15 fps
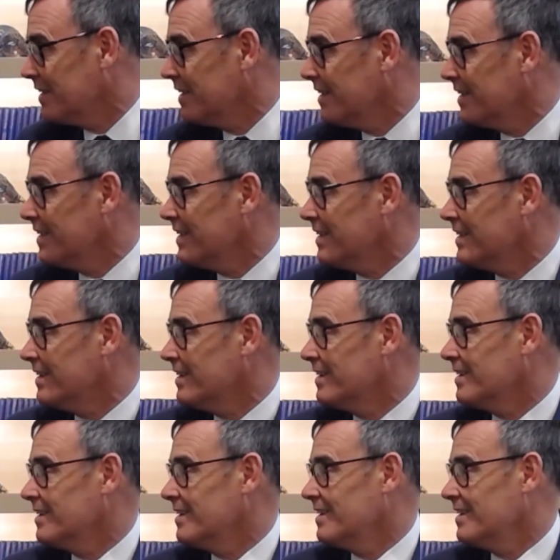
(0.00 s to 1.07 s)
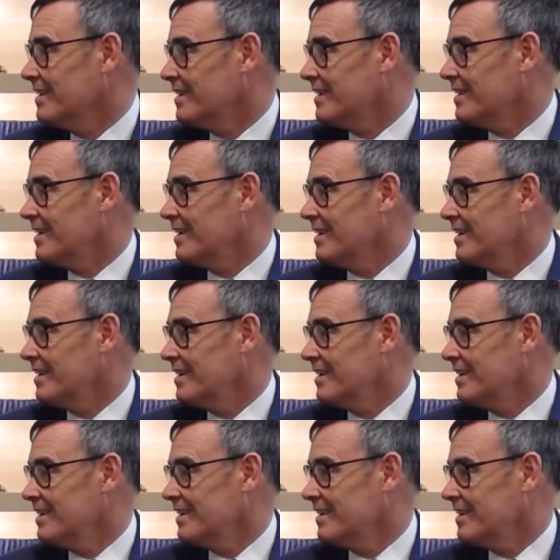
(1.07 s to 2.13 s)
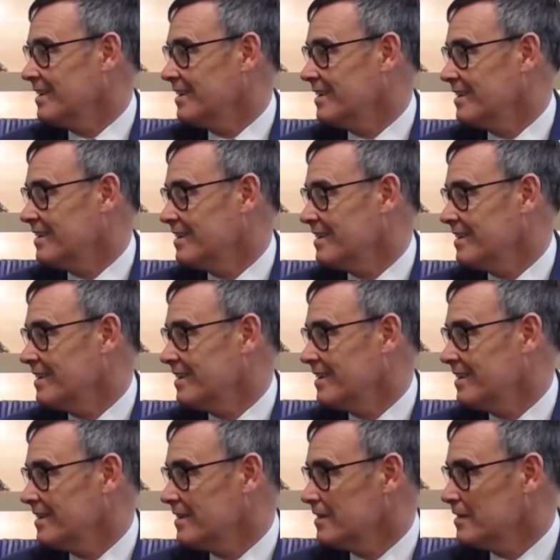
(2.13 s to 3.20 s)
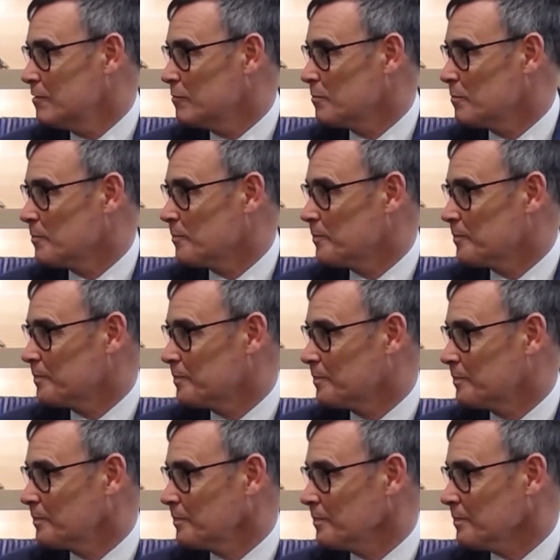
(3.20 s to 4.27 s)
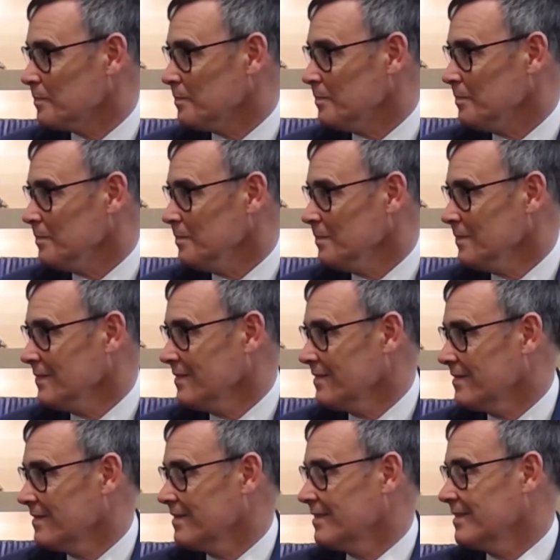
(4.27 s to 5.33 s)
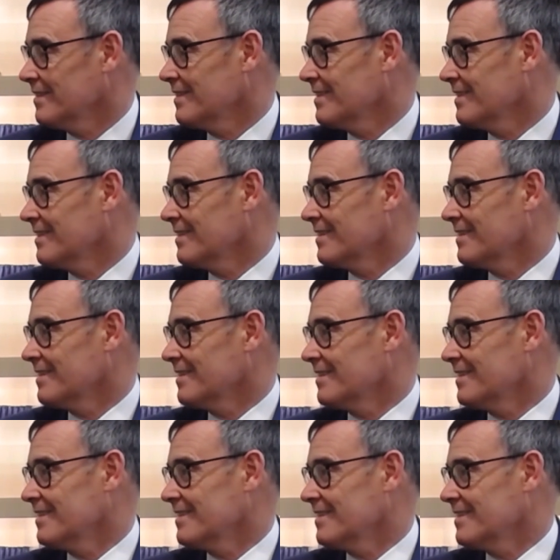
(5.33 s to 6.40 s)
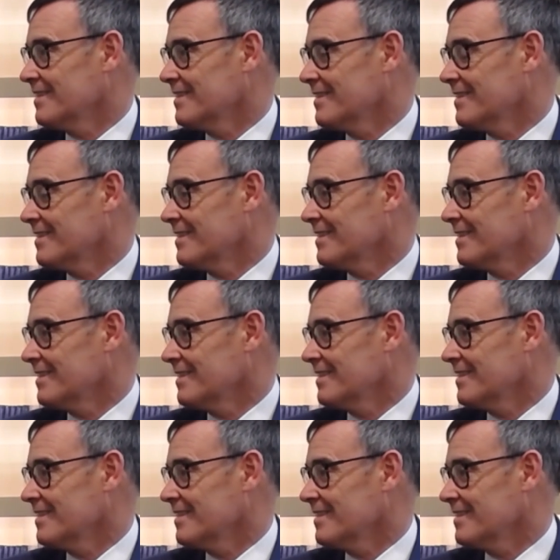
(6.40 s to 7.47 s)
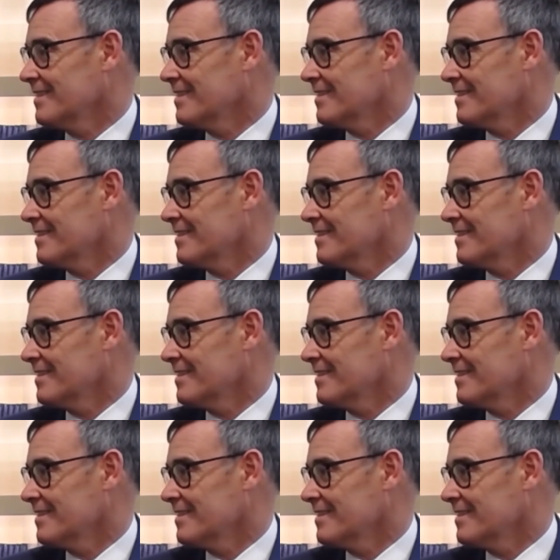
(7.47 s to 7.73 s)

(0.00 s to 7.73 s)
The person shown says nothing.